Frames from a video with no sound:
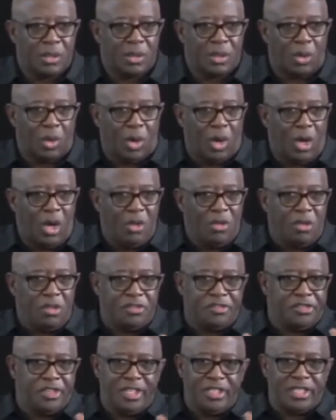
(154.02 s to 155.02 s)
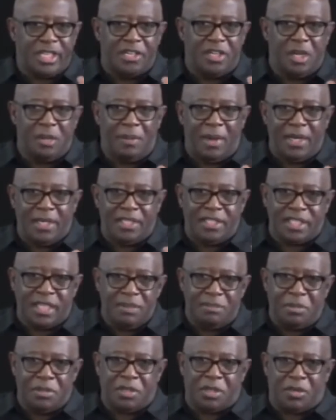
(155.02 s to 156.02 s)
All those things that nobody
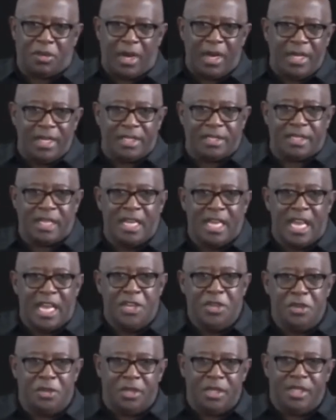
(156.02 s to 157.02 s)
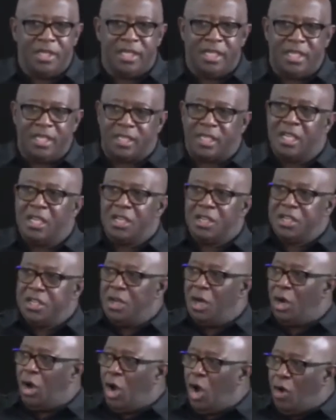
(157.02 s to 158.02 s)
see but Christ. And you can get, you
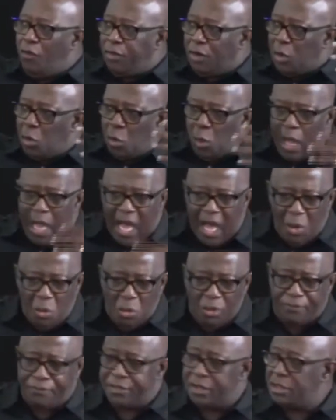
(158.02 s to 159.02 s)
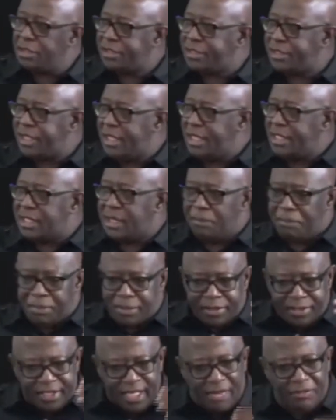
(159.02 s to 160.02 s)
know, overwhelmed with those things and
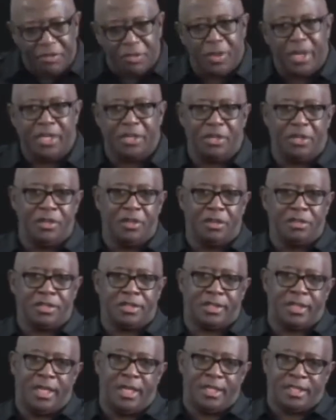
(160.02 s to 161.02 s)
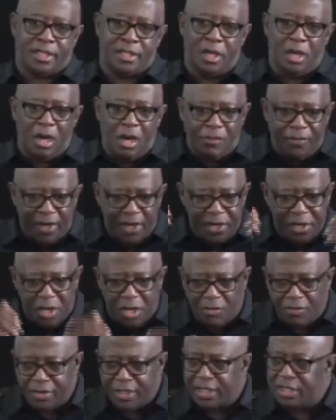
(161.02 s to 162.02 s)
perseverate on those things. And over and
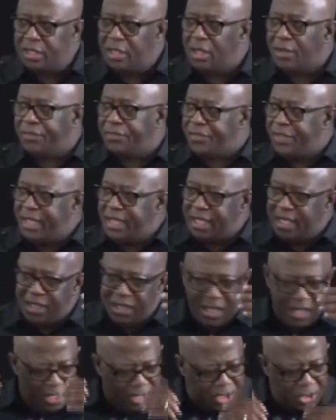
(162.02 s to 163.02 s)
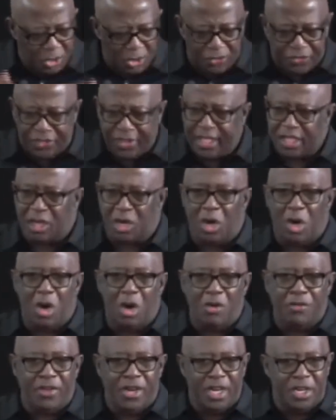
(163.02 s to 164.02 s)
over and you'll thinking, you'll think
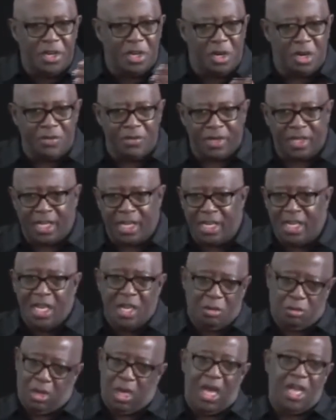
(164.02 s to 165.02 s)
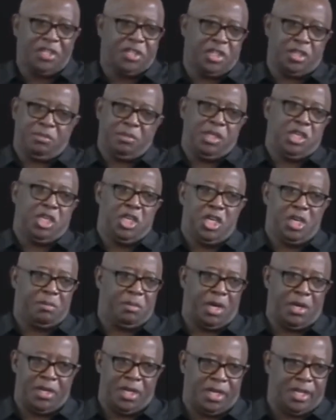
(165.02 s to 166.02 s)
over and over again, well, I should be here
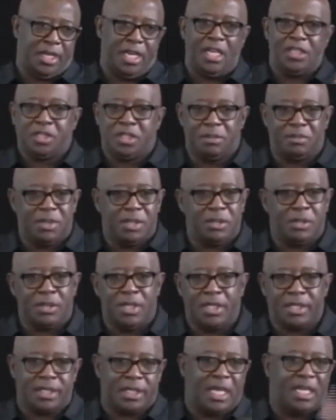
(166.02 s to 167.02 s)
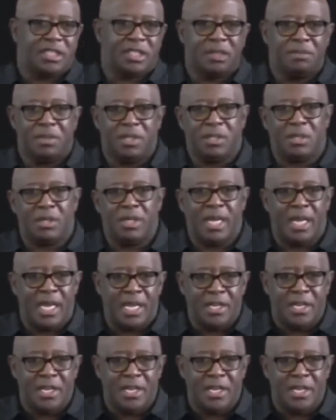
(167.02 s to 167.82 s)
by now, and I should be doing this, and I should be doing that.